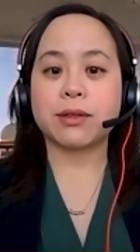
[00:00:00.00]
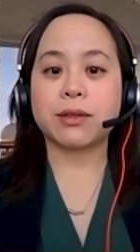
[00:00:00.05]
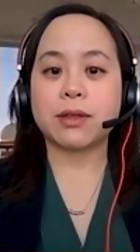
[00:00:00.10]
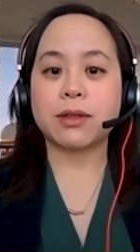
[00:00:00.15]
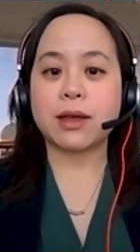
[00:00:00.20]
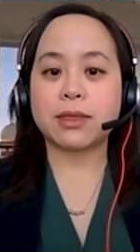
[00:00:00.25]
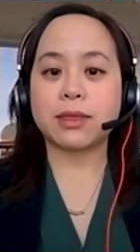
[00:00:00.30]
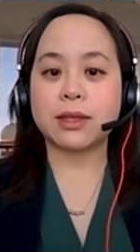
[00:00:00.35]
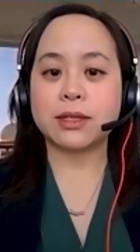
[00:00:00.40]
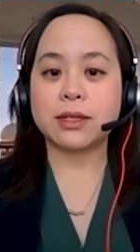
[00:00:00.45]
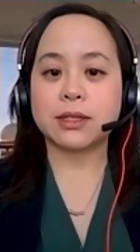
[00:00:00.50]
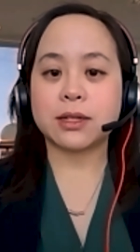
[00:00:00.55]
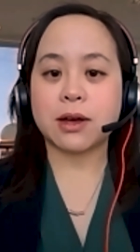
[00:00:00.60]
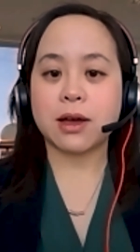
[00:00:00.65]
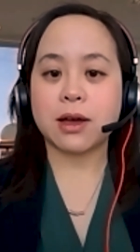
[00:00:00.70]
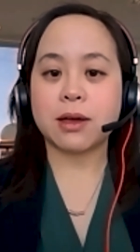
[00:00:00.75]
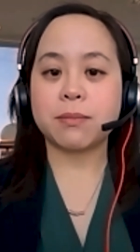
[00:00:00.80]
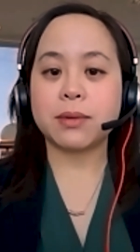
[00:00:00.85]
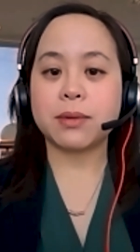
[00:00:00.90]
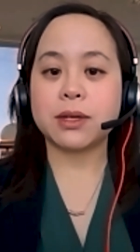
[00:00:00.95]
at this
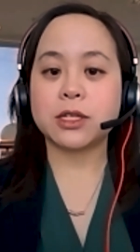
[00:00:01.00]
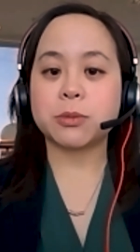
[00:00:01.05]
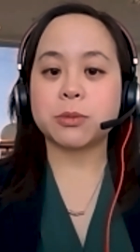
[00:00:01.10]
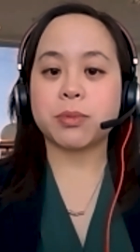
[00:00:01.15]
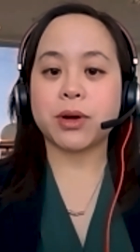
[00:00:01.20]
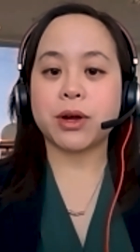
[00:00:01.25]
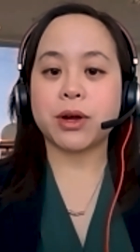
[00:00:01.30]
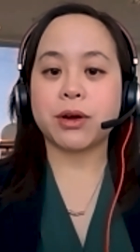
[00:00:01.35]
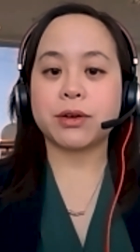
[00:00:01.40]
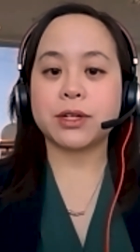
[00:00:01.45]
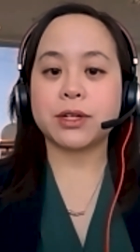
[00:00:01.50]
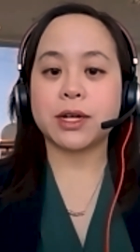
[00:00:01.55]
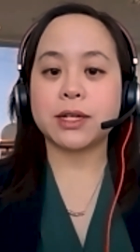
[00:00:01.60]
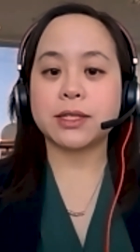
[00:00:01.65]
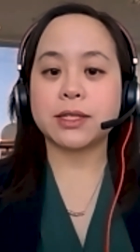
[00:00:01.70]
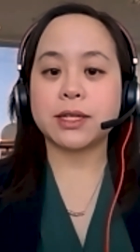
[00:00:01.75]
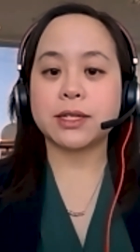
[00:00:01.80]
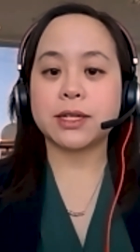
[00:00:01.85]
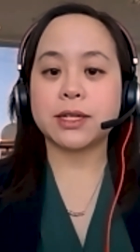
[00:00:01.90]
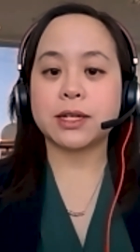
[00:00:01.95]
time is
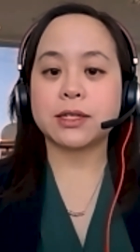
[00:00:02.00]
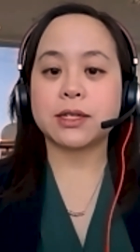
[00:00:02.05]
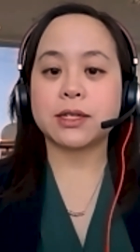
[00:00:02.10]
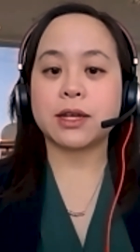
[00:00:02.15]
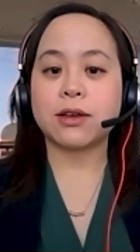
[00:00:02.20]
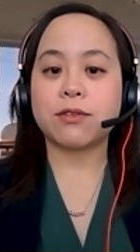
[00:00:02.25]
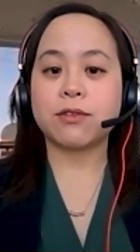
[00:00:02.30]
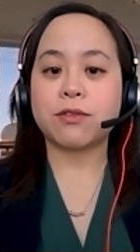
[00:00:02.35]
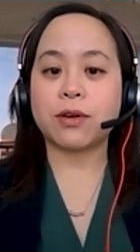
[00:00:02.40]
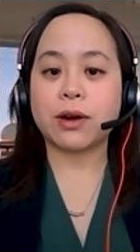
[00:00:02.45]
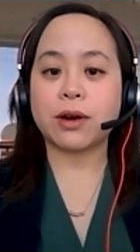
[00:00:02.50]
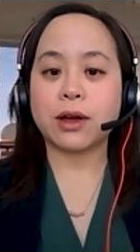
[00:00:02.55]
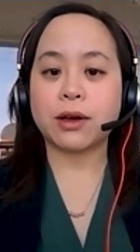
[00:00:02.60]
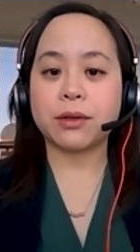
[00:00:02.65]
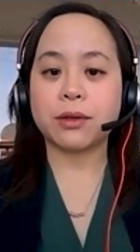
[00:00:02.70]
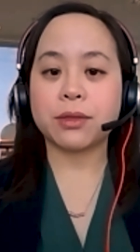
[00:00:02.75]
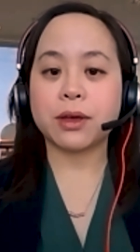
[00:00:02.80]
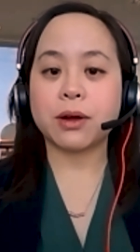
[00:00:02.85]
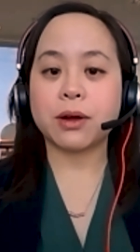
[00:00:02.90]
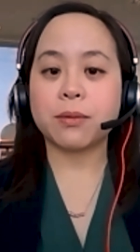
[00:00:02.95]
prioritizing testing for
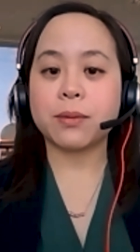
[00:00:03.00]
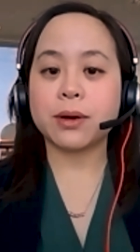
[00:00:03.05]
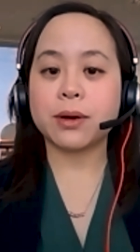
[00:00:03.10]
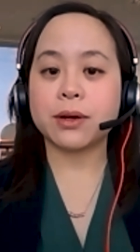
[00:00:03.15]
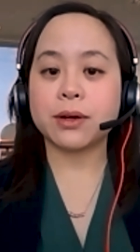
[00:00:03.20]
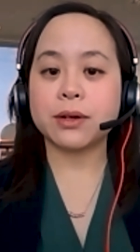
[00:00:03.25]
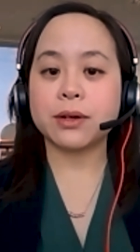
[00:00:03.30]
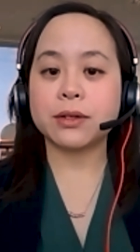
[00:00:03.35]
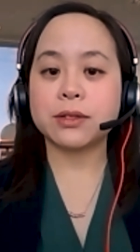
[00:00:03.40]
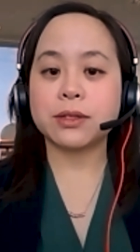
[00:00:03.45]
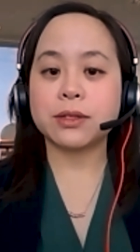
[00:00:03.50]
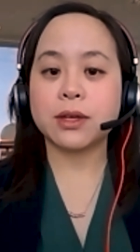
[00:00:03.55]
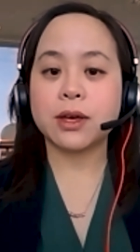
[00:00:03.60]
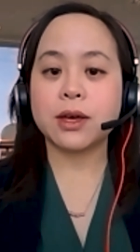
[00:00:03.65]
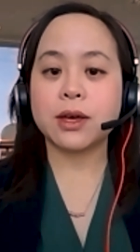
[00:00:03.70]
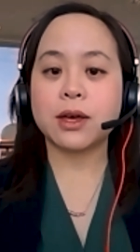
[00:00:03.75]
healthcare workers,